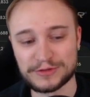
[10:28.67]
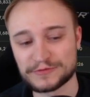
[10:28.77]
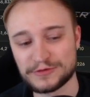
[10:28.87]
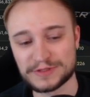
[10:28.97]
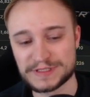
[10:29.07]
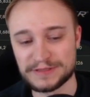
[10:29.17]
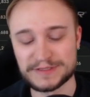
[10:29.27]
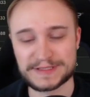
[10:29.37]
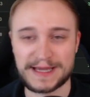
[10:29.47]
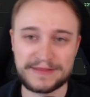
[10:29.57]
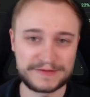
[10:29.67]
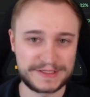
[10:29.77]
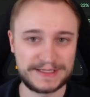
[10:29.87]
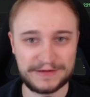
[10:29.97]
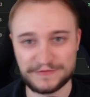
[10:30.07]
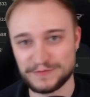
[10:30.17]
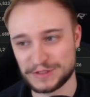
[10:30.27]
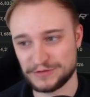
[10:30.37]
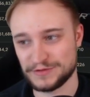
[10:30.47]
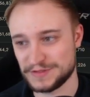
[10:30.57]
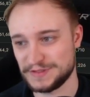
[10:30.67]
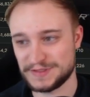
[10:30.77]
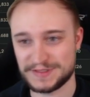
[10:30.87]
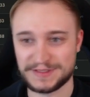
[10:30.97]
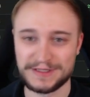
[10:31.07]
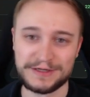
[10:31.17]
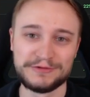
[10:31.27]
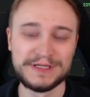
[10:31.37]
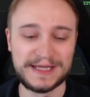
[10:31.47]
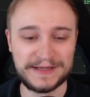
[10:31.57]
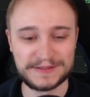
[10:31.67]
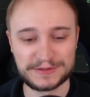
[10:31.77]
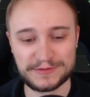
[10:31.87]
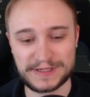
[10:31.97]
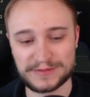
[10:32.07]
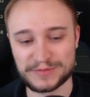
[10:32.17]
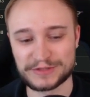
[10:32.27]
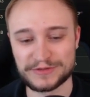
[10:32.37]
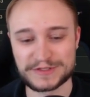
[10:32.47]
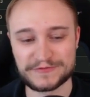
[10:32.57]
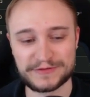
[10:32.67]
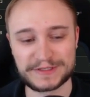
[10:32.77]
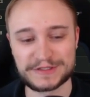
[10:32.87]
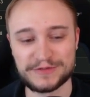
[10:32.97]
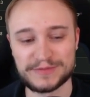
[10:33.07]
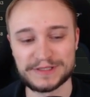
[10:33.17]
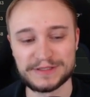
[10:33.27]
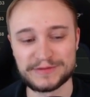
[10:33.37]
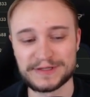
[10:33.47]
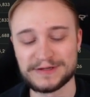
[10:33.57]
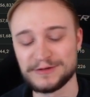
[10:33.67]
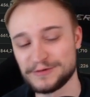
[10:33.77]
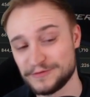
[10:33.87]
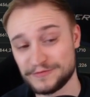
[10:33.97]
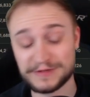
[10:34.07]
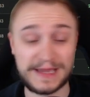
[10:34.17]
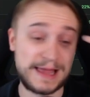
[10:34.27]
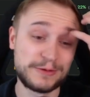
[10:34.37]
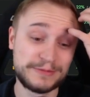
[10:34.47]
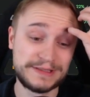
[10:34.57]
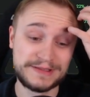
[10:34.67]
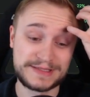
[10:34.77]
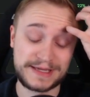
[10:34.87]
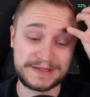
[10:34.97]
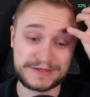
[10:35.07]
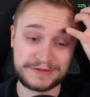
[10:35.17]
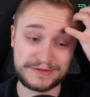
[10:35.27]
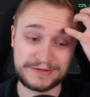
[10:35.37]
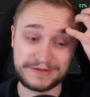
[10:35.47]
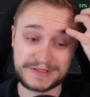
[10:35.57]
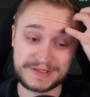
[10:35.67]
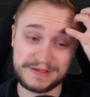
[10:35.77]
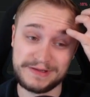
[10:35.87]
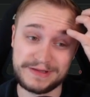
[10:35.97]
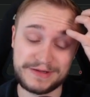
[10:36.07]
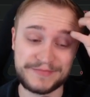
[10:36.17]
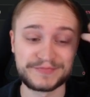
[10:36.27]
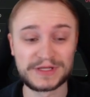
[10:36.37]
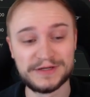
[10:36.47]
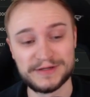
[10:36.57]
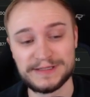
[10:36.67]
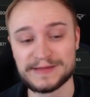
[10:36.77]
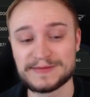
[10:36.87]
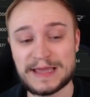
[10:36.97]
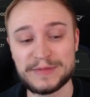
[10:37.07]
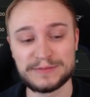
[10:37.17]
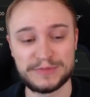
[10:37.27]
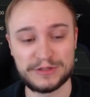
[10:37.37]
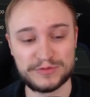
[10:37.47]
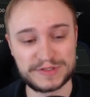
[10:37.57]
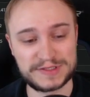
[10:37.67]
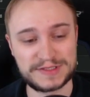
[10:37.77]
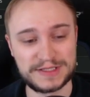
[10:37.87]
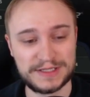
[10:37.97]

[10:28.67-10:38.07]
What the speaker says: Of course, here is other stuff because it's related to that, because for example I know that a lot of Halloween designs are still dabbing poses